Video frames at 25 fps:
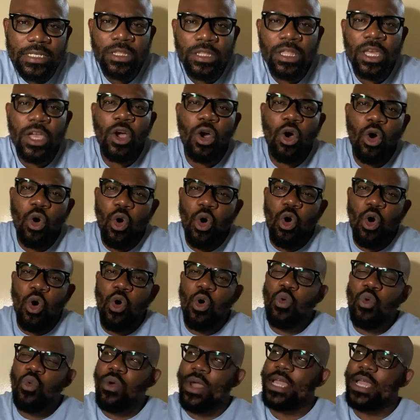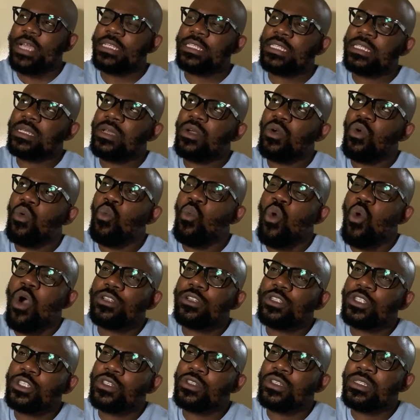They always
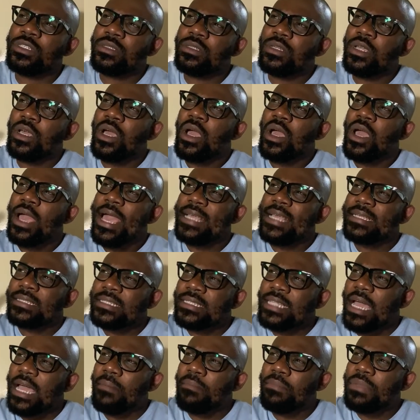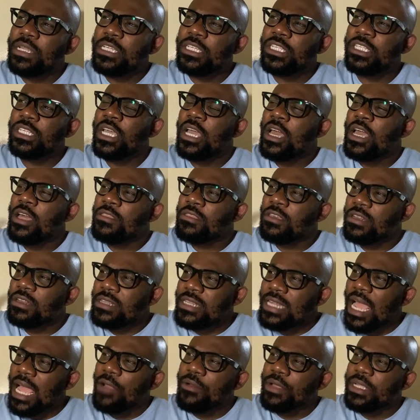want to establish the
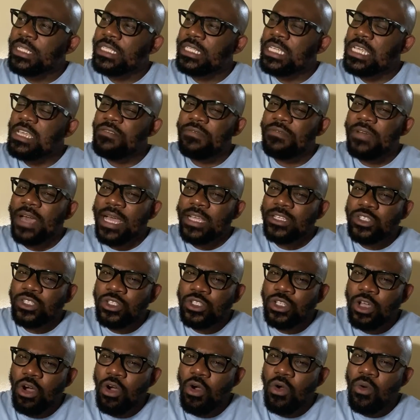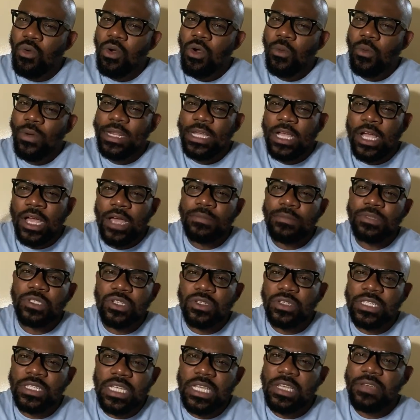narrative as though when it comes
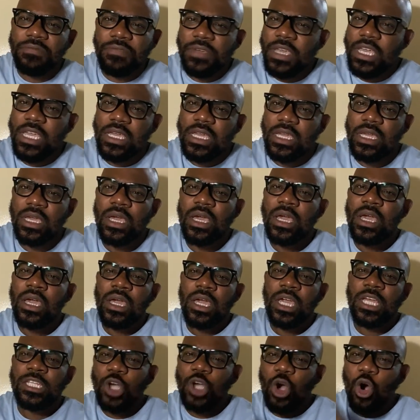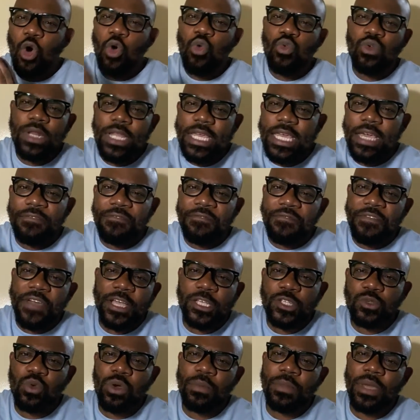to DV, it only
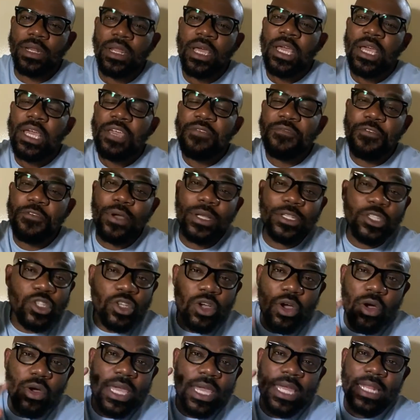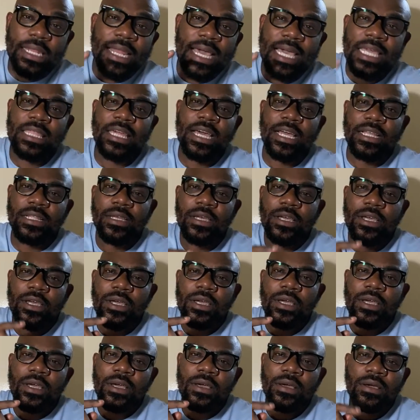affects women. If you're talking like that,
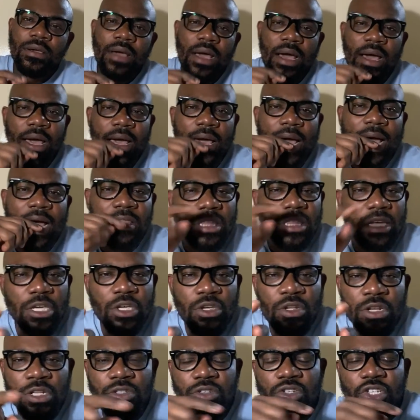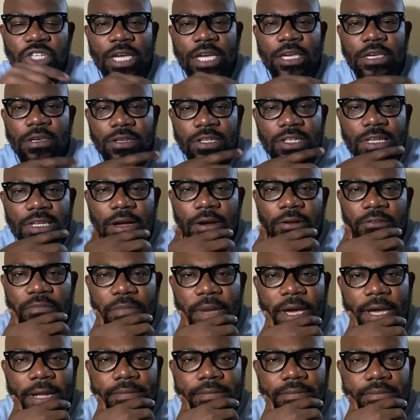I think you need to check yourself,
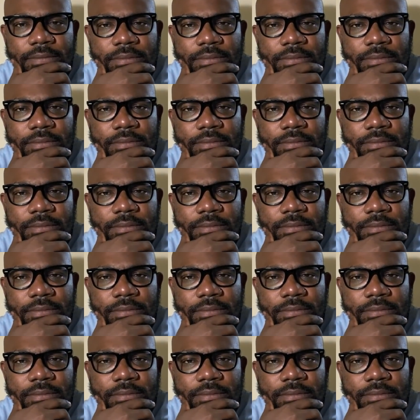man.